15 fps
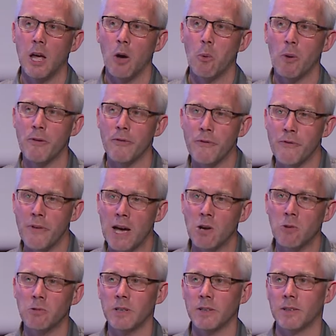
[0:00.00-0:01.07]
We
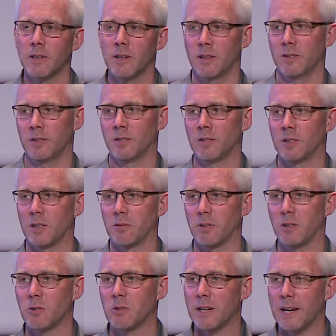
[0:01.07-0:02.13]
found it necessary
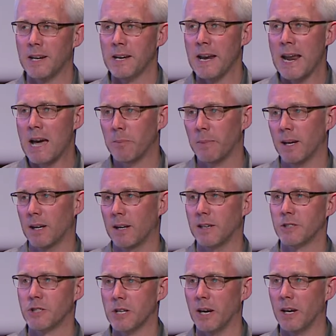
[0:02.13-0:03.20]
to dynamically
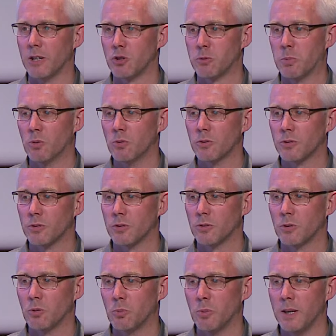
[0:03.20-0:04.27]
change books,
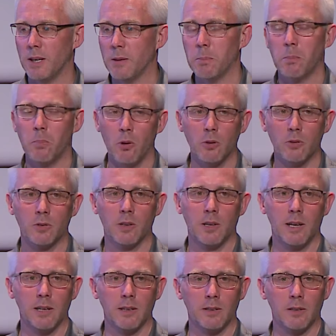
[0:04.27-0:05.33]
so we
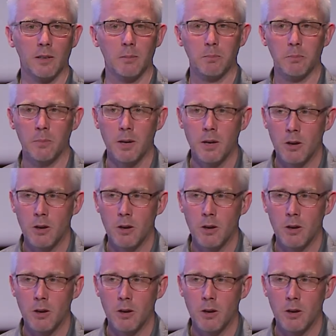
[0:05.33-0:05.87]
personalized them,